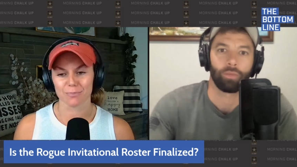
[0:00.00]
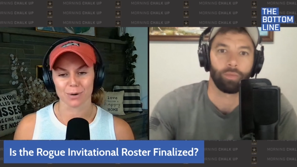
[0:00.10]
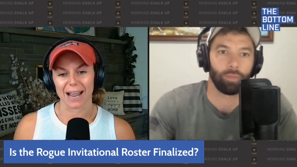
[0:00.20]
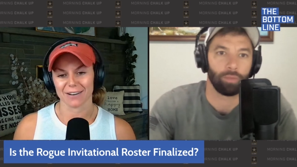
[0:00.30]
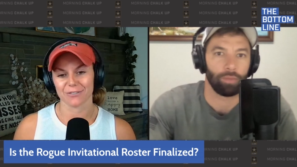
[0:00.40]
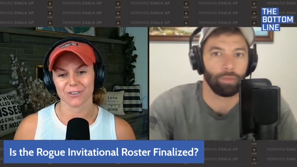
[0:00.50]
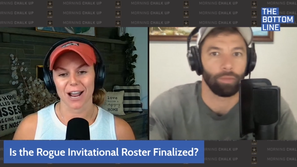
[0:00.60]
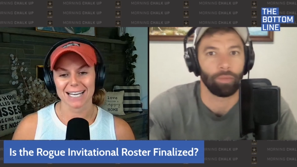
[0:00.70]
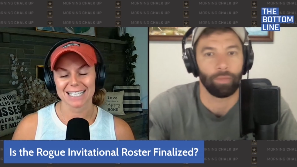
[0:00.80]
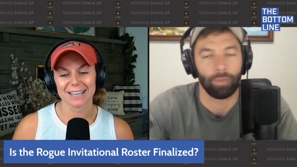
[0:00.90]
Speaker 1: Brian
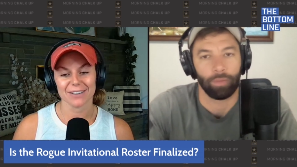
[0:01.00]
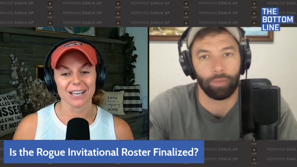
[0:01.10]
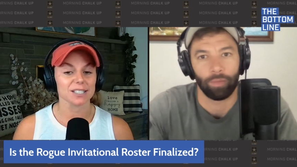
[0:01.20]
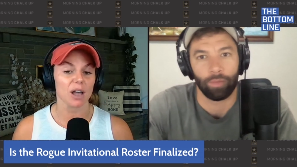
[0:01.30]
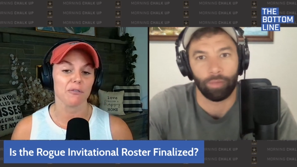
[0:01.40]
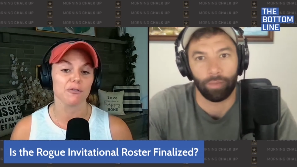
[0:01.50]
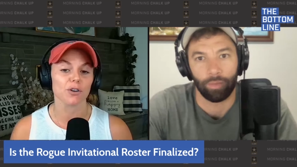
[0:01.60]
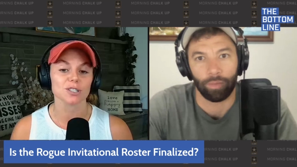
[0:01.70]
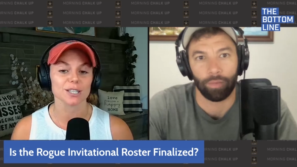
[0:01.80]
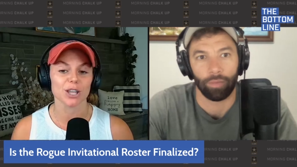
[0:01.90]
Friend giving us a
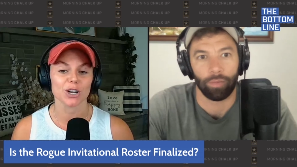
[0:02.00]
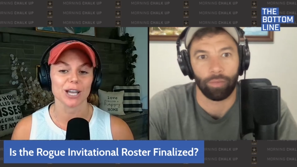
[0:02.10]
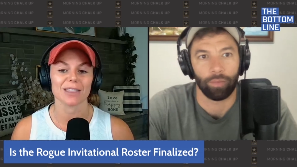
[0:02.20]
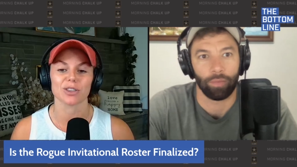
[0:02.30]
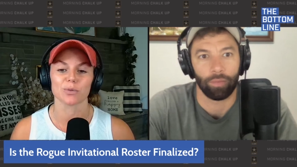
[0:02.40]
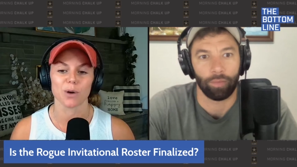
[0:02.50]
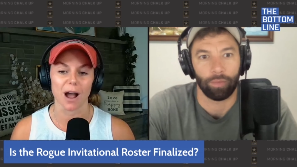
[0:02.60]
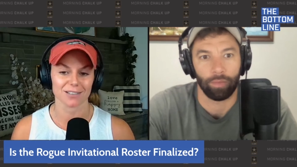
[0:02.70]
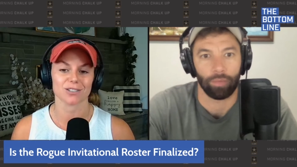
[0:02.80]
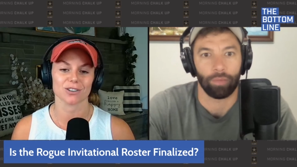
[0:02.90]
first look at the
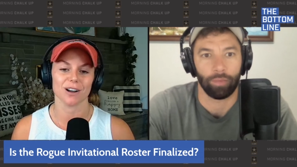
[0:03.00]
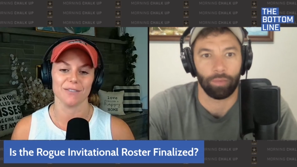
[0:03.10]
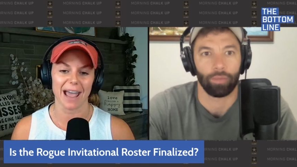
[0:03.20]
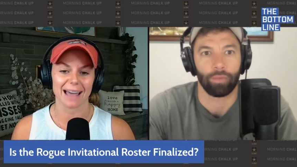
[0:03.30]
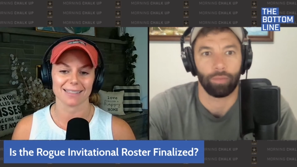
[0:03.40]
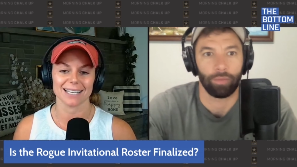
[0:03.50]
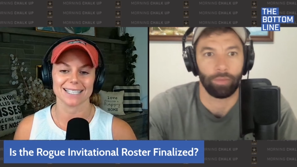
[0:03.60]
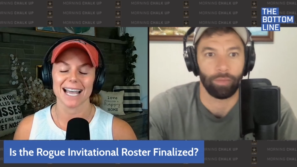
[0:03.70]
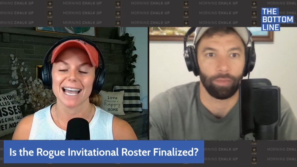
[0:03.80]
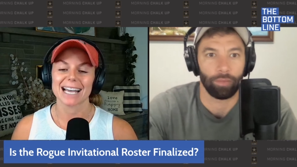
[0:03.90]
roster of
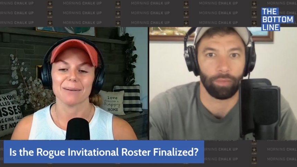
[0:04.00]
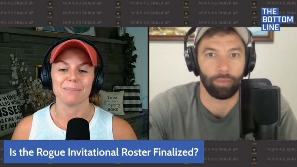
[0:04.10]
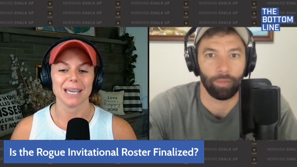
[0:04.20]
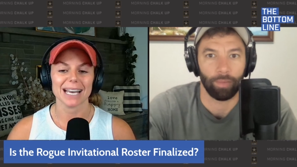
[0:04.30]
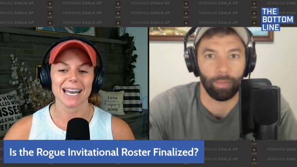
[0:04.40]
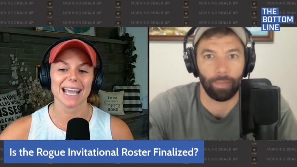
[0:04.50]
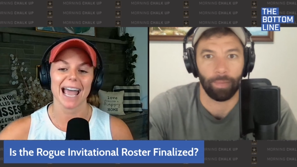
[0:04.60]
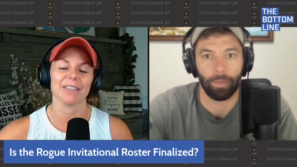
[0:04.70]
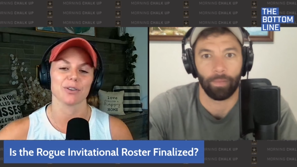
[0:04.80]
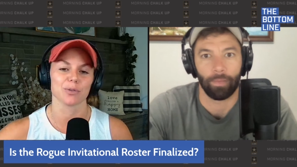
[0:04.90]
athletes competing
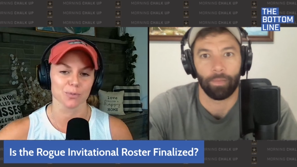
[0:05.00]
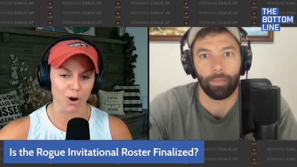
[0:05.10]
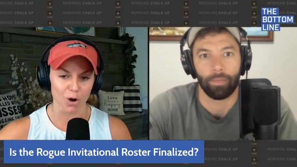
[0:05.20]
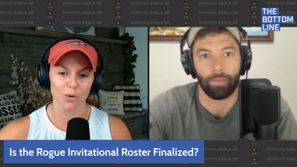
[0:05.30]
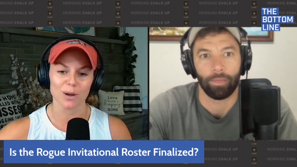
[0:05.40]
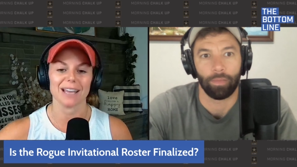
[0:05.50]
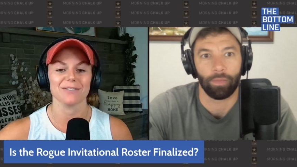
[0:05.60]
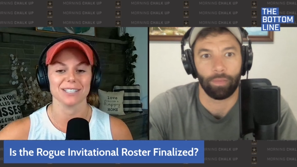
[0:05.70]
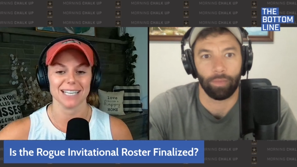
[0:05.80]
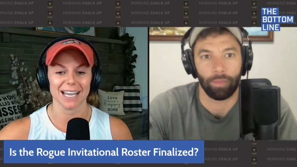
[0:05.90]
at the Rogue
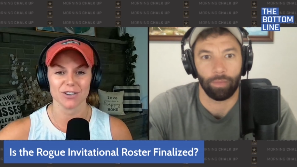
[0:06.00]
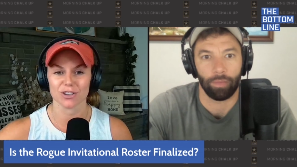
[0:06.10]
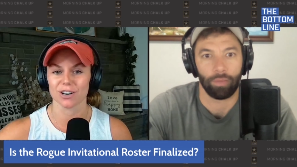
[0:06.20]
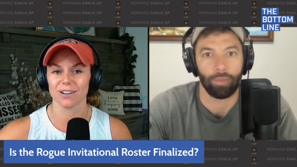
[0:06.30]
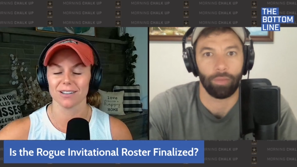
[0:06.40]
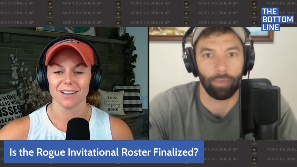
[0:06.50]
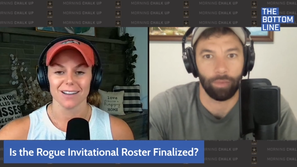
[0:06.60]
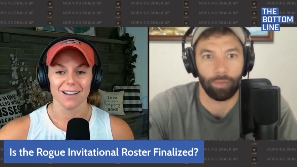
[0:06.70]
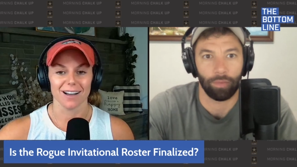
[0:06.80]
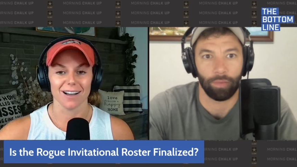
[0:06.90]
Invitational.
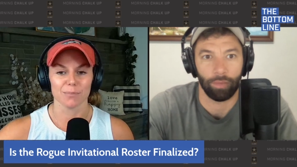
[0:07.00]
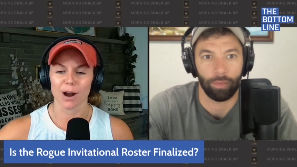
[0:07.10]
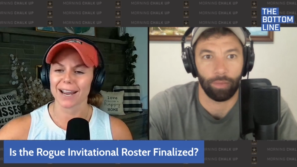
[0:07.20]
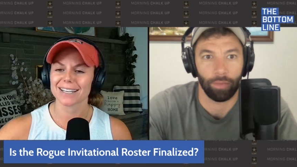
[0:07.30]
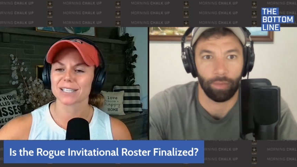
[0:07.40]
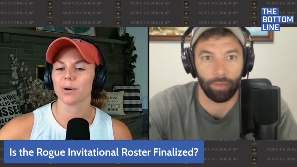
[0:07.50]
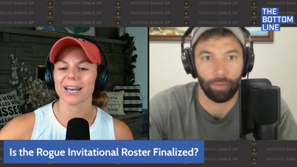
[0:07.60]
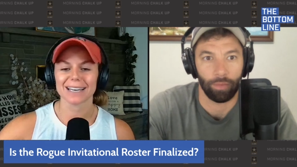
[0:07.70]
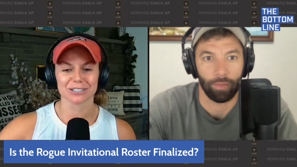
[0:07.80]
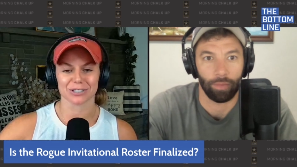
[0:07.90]
Brian, it's
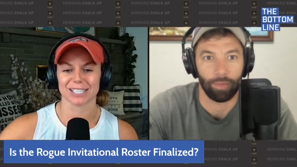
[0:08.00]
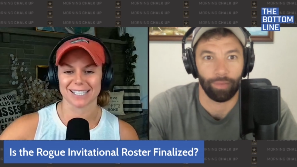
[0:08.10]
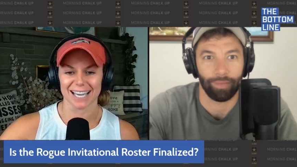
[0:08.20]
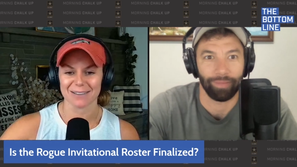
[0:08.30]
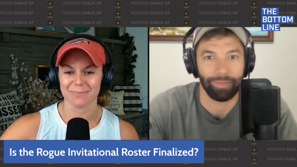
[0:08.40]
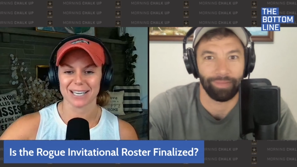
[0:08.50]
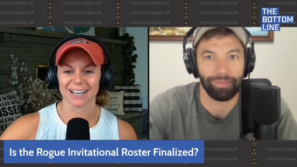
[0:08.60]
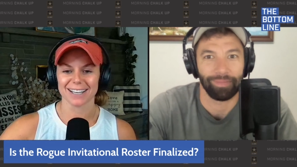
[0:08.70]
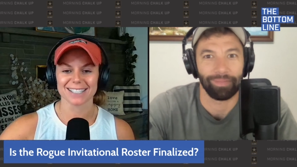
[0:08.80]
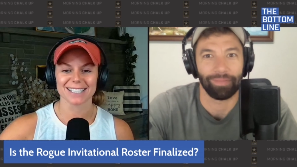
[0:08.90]
quite interesting
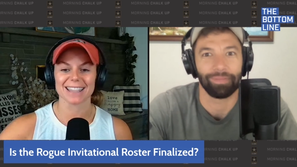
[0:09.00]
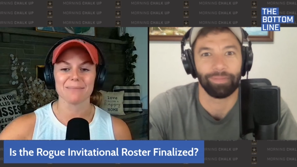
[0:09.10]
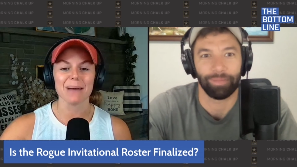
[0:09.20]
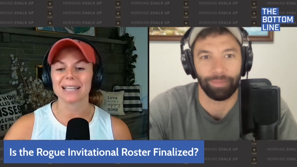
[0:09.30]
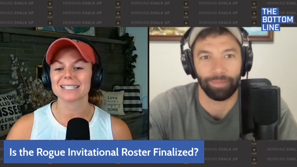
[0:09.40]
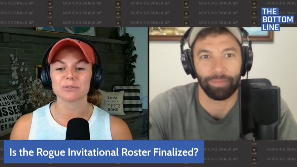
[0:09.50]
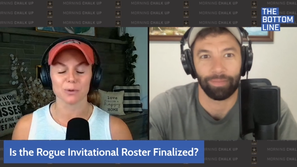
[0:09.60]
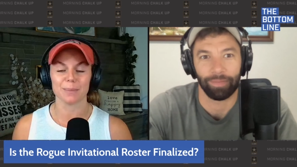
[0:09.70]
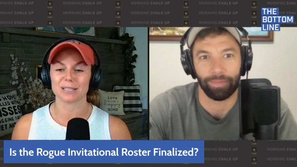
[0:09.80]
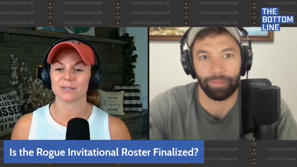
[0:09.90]
because the men's and
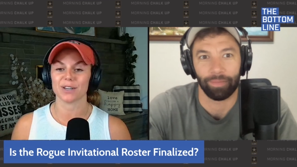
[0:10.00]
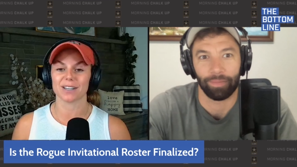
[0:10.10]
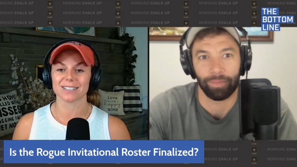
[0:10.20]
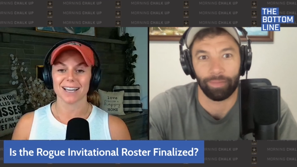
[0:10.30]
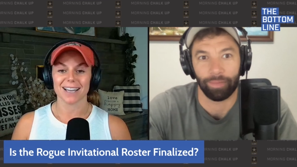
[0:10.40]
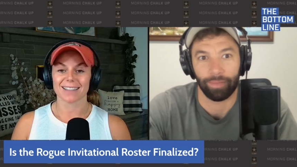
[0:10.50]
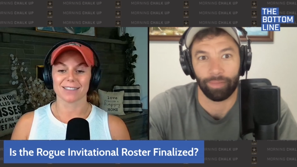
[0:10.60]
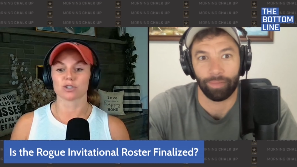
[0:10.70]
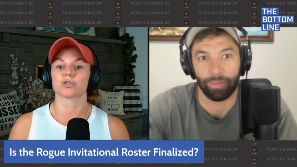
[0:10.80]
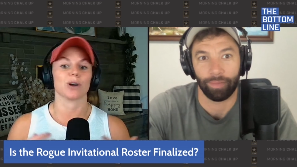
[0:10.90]
women's field,
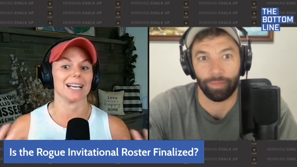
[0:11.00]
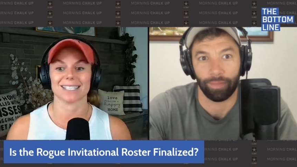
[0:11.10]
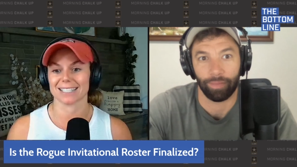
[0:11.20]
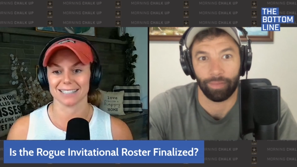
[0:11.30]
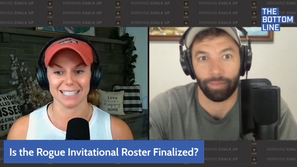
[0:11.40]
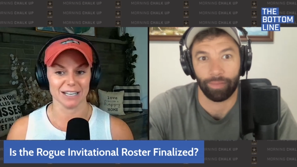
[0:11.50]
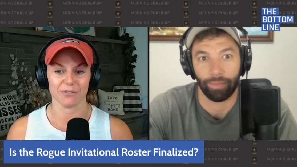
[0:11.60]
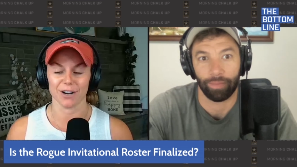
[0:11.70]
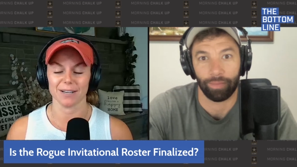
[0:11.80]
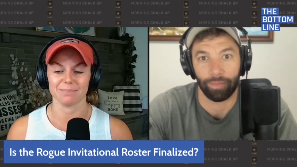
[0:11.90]
they're drastically
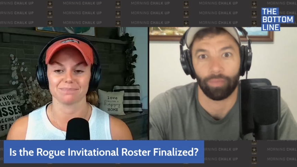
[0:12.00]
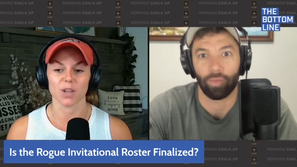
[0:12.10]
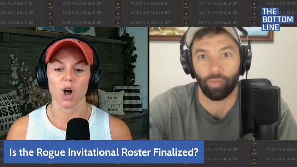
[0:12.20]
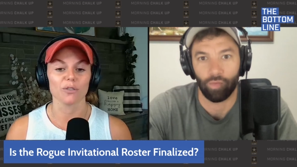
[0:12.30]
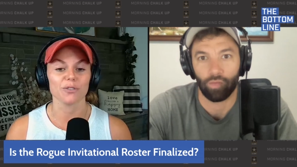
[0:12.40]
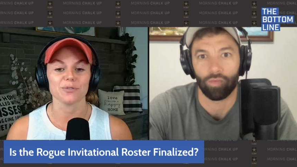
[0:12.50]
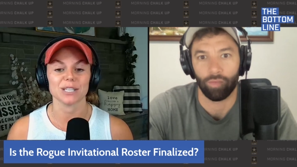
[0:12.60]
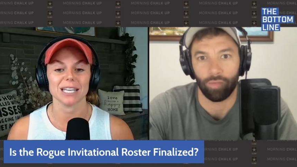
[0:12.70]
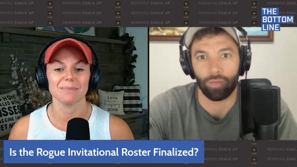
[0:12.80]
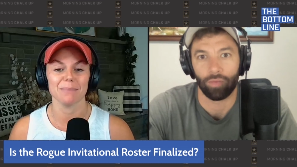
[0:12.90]
different. All
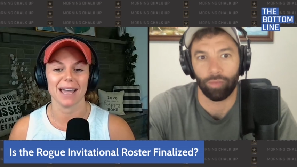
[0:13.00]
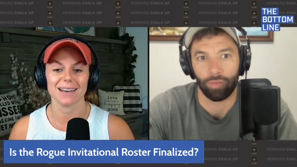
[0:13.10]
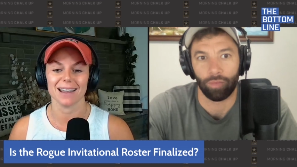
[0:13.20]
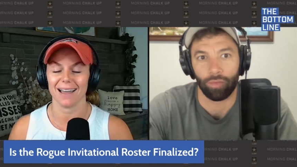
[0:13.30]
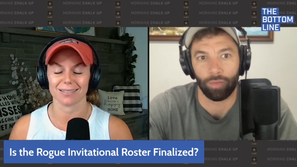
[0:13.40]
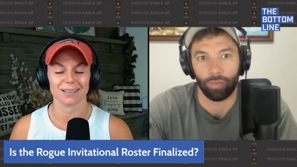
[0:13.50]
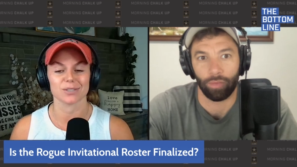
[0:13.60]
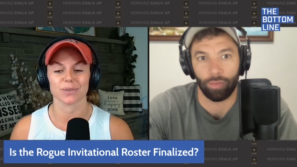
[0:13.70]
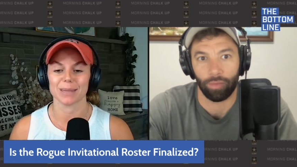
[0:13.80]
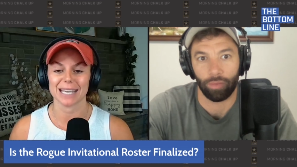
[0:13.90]
15 men
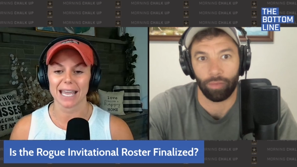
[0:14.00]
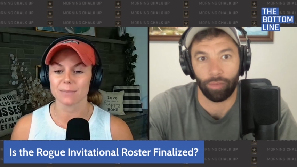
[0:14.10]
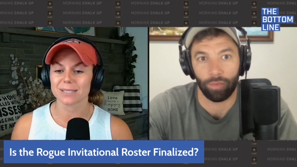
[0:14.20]
athletes from the games,